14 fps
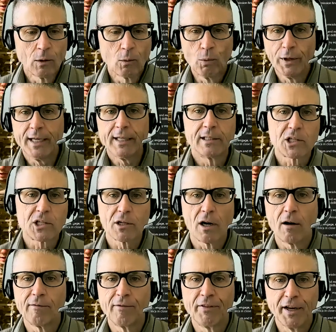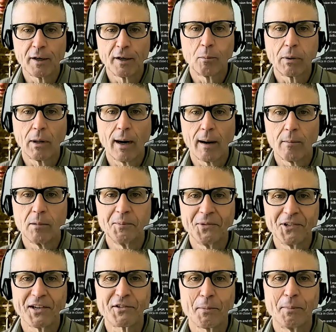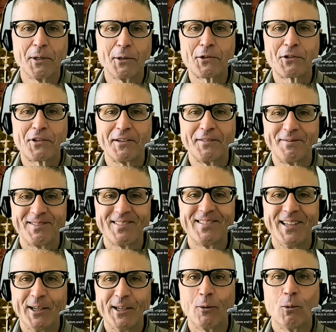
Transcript: we need to solve their problems as opposed to you know